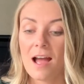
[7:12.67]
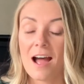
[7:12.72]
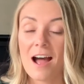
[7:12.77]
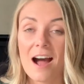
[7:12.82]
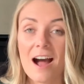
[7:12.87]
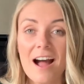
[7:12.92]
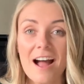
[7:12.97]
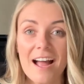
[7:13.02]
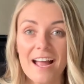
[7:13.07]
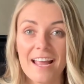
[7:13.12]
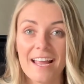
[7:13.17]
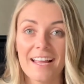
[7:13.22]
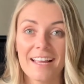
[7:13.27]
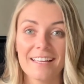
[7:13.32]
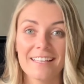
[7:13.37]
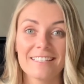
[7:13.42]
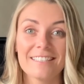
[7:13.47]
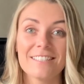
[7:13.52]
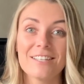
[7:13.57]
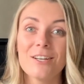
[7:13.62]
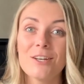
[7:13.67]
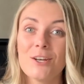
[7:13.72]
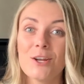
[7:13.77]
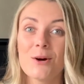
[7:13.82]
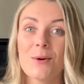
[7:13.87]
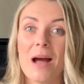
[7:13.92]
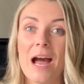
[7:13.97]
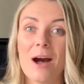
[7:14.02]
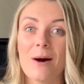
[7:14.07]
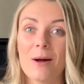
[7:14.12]
I didn't
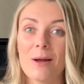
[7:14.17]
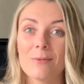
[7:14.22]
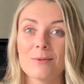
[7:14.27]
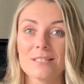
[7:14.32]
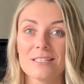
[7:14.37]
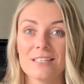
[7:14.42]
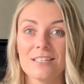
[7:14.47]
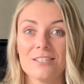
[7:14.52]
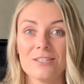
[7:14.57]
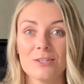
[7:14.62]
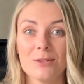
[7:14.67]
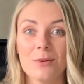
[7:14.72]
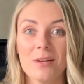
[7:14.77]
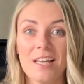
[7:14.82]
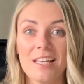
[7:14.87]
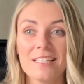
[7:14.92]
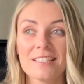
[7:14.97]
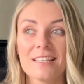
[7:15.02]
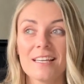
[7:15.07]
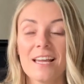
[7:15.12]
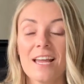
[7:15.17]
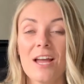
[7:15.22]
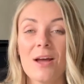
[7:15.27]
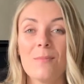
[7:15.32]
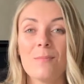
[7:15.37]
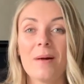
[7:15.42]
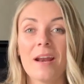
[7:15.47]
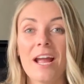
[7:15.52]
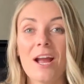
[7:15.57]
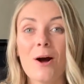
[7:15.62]
know how I was gonna do it,
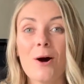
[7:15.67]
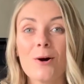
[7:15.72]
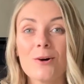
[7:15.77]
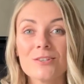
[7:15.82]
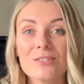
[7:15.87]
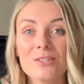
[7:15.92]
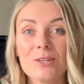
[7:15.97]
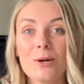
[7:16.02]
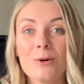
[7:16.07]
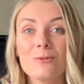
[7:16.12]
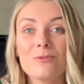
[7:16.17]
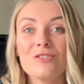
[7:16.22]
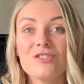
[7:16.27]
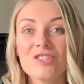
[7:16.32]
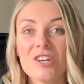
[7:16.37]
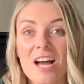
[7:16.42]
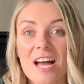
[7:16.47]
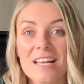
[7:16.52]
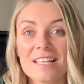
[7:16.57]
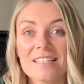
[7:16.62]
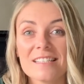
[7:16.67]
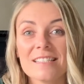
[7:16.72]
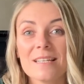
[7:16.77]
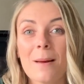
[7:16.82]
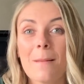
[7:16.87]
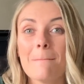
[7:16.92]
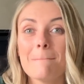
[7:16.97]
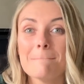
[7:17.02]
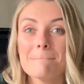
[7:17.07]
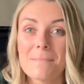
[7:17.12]
but I also just
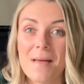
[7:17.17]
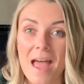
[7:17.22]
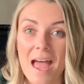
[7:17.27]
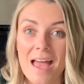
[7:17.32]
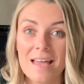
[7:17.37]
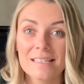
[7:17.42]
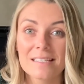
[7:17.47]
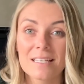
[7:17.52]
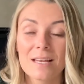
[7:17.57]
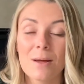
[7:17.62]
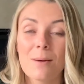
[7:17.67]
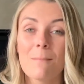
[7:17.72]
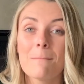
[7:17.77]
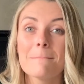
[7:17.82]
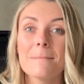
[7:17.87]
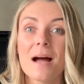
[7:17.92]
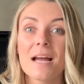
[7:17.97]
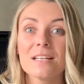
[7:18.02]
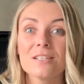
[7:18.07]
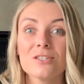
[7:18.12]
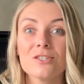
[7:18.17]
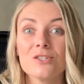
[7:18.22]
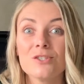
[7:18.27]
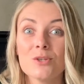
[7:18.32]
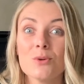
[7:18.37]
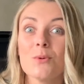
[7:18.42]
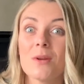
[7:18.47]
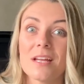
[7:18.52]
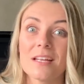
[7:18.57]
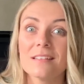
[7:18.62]
met my
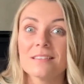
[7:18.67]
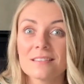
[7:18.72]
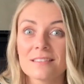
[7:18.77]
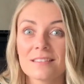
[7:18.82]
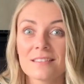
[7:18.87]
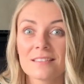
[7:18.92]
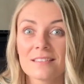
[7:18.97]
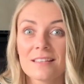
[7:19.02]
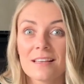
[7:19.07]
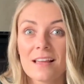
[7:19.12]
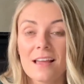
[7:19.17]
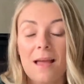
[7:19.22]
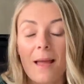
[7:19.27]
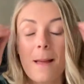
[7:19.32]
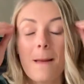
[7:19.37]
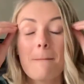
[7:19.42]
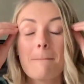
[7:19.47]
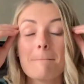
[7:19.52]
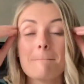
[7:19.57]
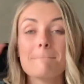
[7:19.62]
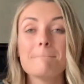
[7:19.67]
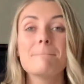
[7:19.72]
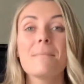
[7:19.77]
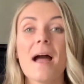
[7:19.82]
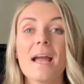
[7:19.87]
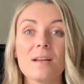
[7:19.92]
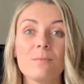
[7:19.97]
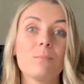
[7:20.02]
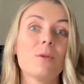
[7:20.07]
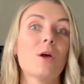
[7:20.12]
students.
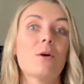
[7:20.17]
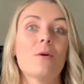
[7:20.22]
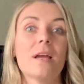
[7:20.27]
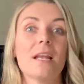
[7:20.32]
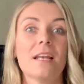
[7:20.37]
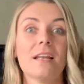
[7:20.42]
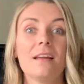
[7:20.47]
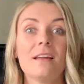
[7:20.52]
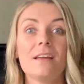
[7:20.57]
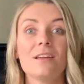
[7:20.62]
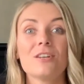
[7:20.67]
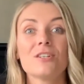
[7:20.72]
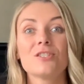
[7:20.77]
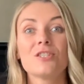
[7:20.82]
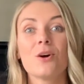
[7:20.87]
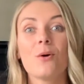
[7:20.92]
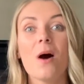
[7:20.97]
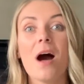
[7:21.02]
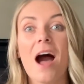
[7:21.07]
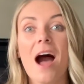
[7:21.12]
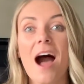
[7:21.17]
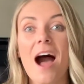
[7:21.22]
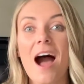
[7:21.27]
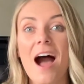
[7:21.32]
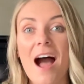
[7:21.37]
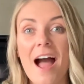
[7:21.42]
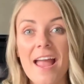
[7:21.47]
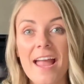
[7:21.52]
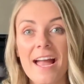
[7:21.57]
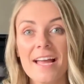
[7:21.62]
Mind blowing. So
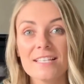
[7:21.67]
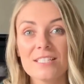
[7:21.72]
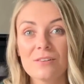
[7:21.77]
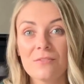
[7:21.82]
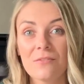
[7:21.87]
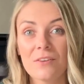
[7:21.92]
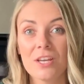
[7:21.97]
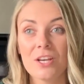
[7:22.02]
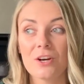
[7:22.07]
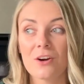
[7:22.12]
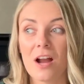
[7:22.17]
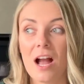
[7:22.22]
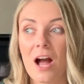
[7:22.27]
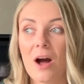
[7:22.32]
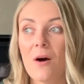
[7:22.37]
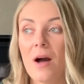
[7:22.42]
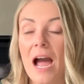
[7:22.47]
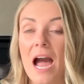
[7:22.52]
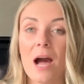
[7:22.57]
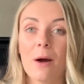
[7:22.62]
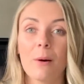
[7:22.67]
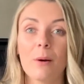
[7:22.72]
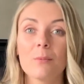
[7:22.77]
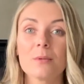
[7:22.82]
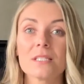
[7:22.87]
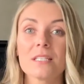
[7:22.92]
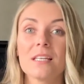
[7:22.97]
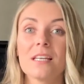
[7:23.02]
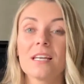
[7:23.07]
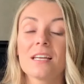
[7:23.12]
I had to figure out how I
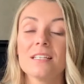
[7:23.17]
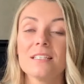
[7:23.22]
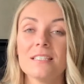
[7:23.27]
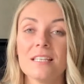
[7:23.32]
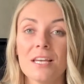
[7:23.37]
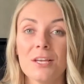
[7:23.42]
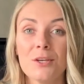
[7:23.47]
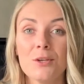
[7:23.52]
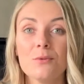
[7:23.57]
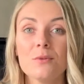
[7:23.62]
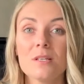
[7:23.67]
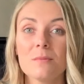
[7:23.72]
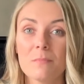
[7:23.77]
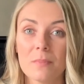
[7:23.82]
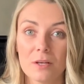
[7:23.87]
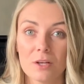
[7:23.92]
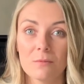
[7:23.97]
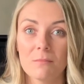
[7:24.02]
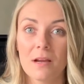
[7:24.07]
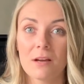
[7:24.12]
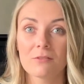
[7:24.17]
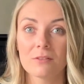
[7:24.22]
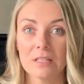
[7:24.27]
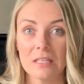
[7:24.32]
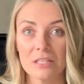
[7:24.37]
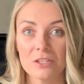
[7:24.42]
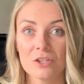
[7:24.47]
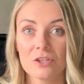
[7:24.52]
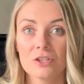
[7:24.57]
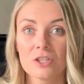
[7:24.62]
was going to continue to build my
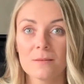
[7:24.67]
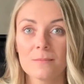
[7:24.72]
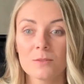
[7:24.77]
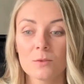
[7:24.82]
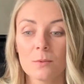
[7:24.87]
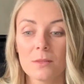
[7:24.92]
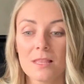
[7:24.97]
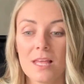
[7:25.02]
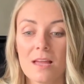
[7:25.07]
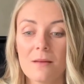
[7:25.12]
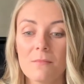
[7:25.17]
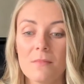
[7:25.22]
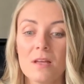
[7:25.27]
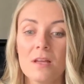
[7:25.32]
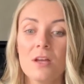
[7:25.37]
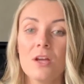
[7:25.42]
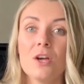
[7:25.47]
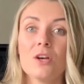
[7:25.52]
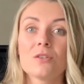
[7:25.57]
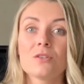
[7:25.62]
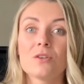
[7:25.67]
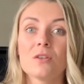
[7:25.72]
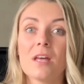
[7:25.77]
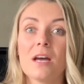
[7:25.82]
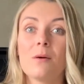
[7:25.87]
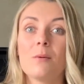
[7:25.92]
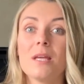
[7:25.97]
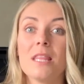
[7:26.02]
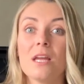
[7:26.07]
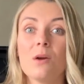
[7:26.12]
relationships with them so
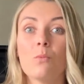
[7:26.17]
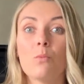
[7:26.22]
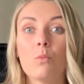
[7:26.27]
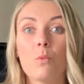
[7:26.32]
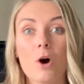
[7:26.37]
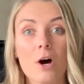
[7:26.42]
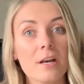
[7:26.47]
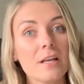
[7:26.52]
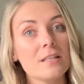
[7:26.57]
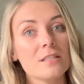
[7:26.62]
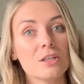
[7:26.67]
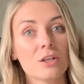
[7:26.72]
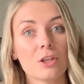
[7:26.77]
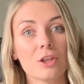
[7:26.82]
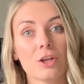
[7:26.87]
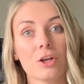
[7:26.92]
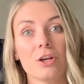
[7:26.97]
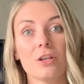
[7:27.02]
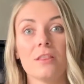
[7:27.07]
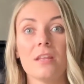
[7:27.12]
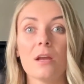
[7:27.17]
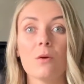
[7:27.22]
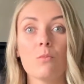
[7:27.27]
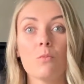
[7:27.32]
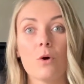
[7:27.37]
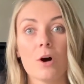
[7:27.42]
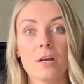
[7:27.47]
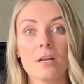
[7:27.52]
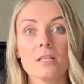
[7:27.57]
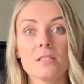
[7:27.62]
that way they wanted to learn, they
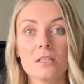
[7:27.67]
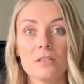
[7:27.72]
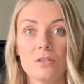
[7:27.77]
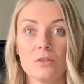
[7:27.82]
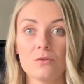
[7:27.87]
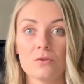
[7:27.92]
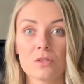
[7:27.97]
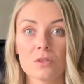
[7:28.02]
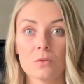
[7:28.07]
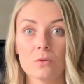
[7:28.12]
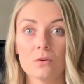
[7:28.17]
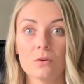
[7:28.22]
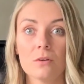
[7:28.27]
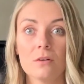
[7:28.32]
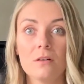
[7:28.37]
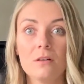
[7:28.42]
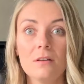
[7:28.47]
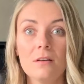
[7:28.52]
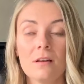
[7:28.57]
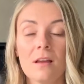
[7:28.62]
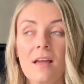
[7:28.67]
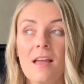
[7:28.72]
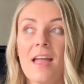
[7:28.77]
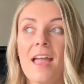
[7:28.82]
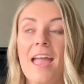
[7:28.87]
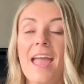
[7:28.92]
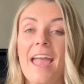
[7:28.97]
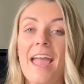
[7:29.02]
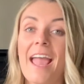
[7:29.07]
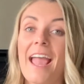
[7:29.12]
wanted to do school,
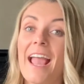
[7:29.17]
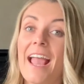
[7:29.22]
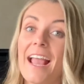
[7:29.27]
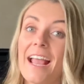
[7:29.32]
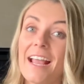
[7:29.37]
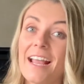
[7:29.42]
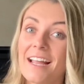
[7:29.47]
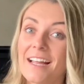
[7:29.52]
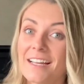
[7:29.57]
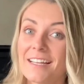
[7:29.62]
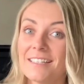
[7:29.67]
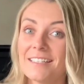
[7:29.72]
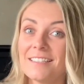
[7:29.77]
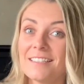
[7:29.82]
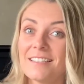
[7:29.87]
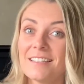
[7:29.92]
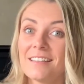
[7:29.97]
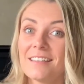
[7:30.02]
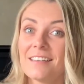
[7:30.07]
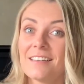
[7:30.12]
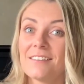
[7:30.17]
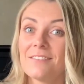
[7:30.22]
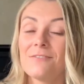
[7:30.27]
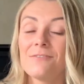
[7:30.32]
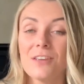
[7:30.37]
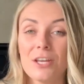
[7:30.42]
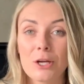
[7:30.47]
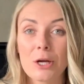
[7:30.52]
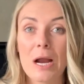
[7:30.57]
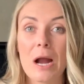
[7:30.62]
and
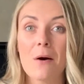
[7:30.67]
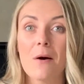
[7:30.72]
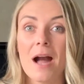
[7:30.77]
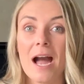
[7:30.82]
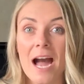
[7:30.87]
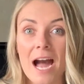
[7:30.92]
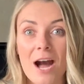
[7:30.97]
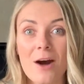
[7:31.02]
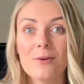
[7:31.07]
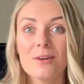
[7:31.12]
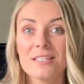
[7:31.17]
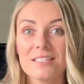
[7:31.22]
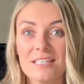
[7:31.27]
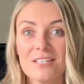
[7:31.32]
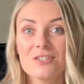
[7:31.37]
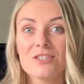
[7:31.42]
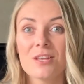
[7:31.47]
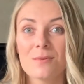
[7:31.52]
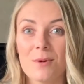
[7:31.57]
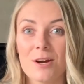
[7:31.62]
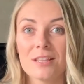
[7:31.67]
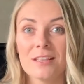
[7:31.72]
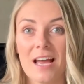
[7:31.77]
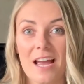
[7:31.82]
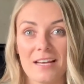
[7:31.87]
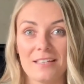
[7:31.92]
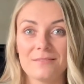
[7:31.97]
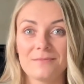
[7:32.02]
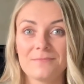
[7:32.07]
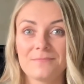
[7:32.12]
figure out how to teach them
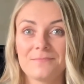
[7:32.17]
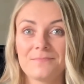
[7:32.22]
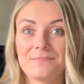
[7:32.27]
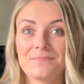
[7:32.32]
online.